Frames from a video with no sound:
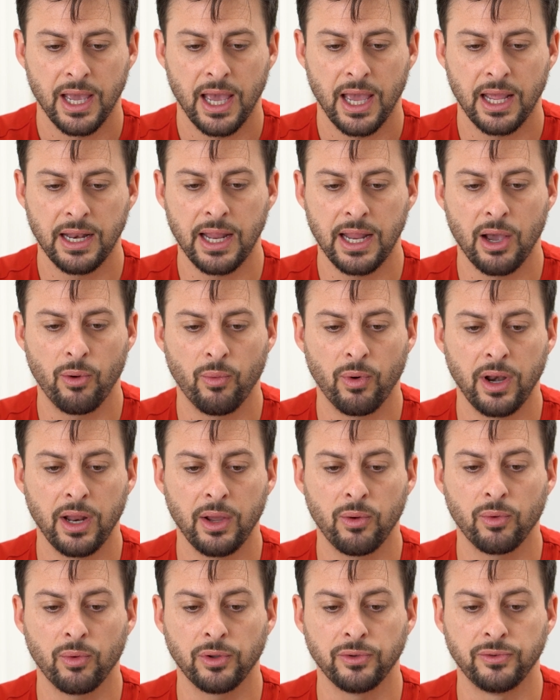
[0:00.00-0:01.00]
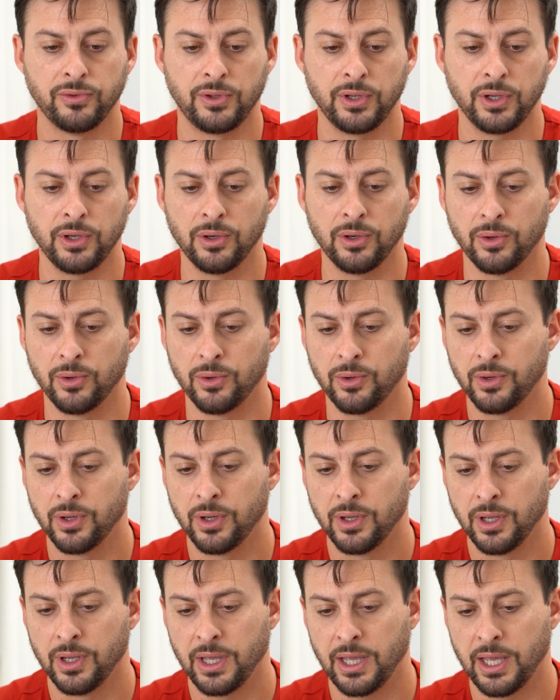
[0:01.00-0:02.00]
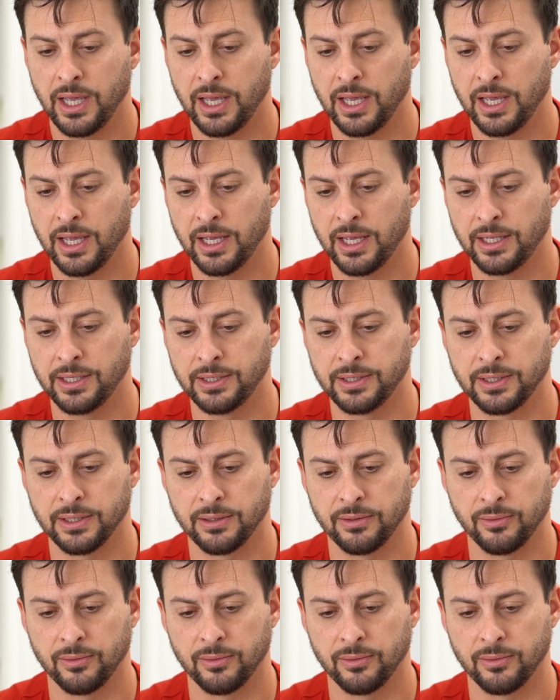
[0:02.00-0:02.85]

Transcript: And now what it will do is,